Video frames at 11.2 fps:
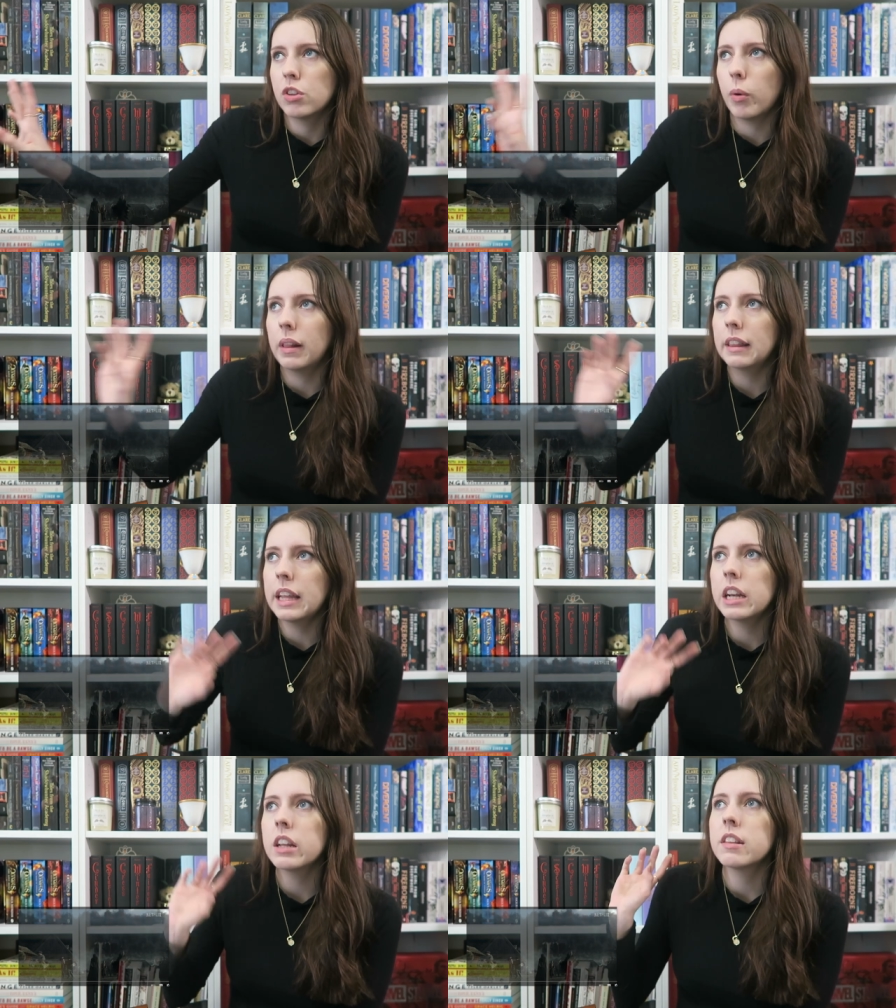So
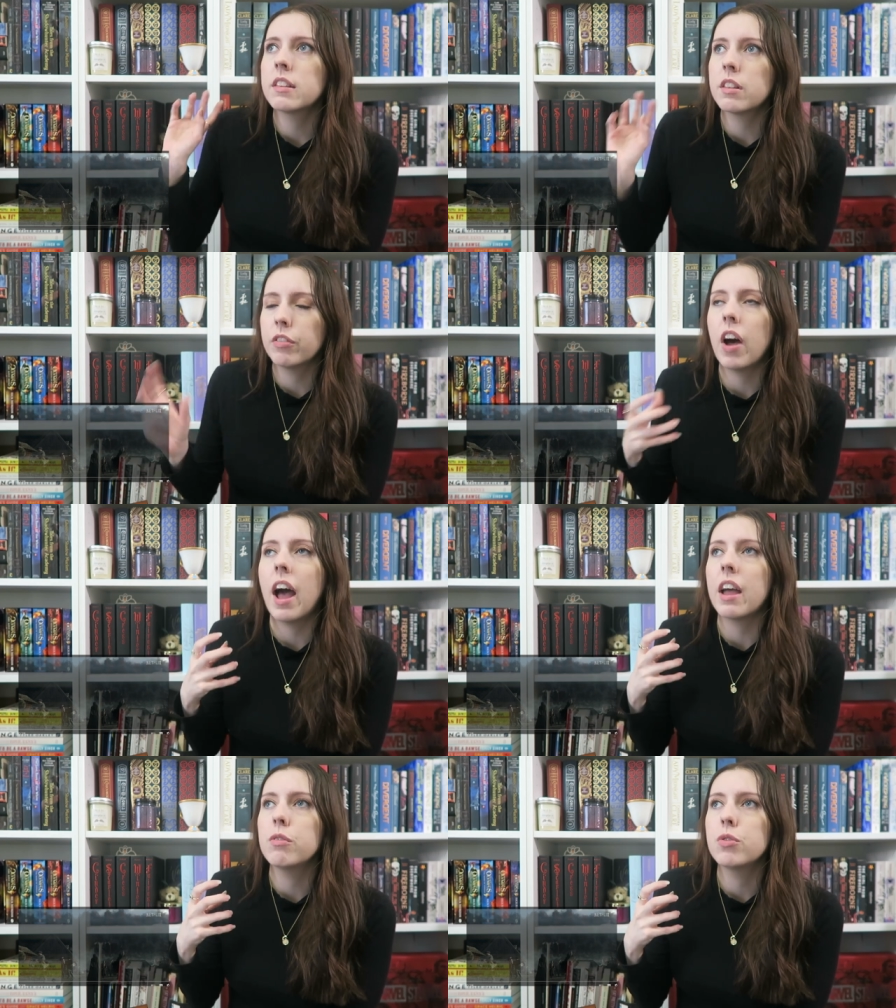Alina
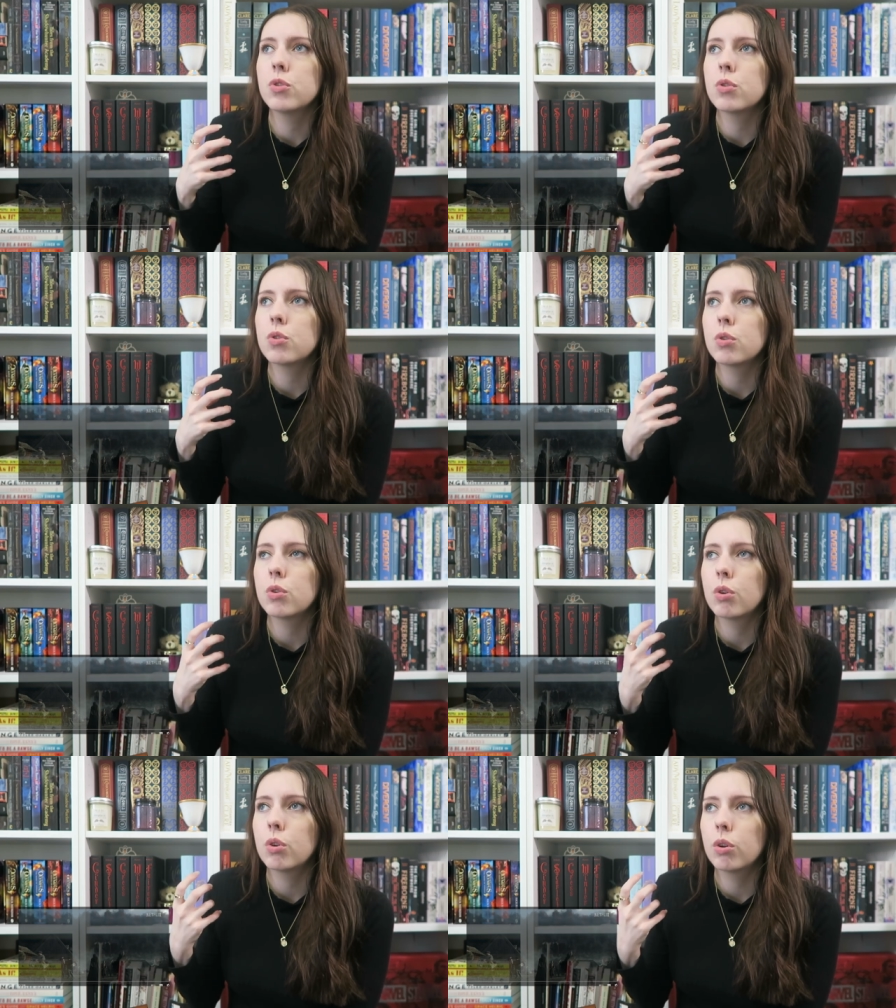survives
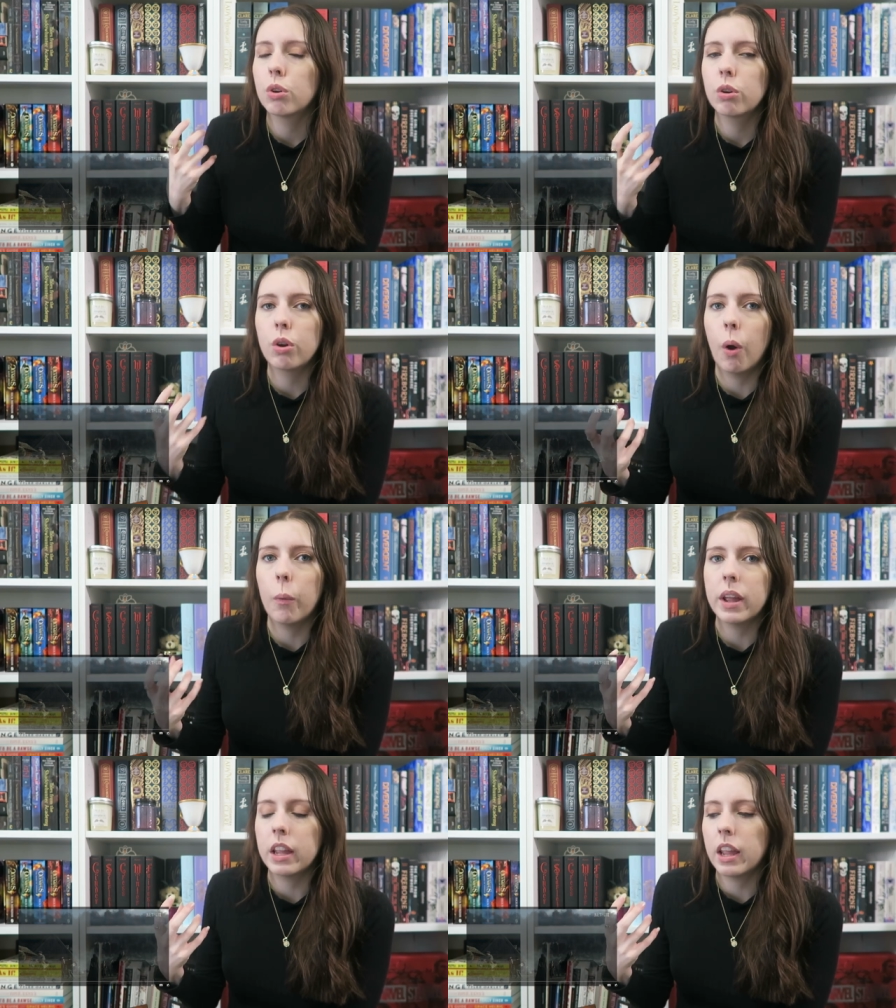
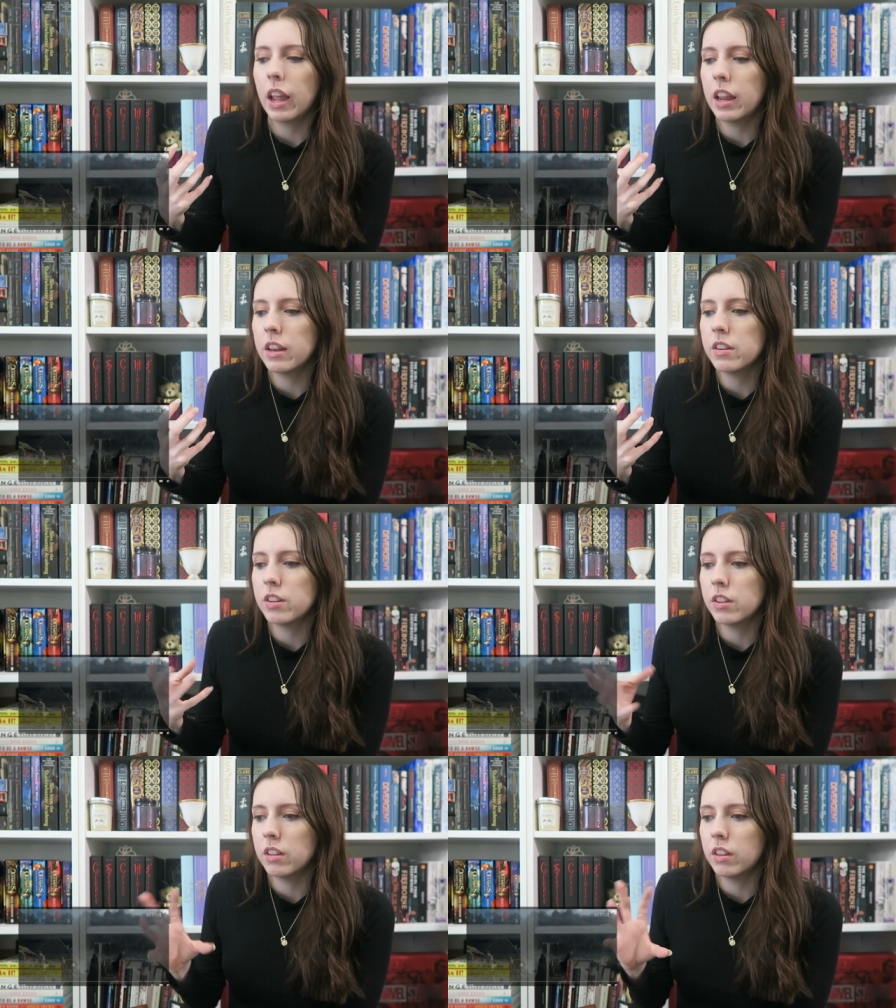going
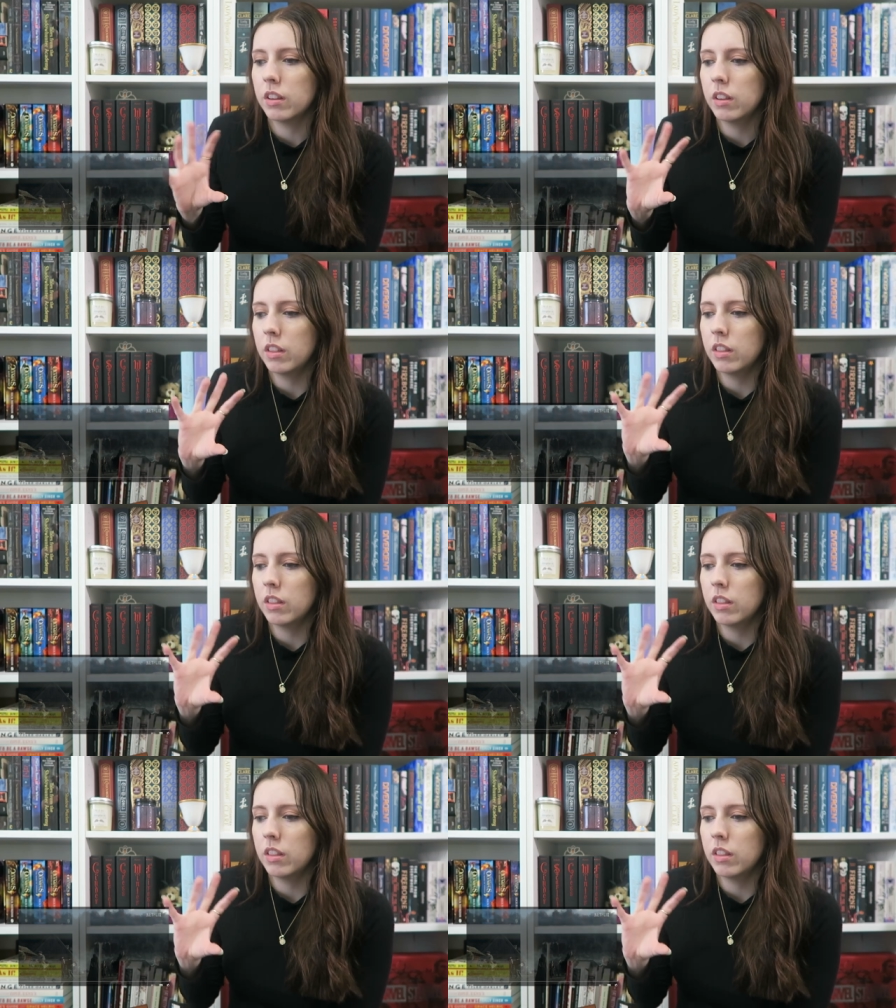into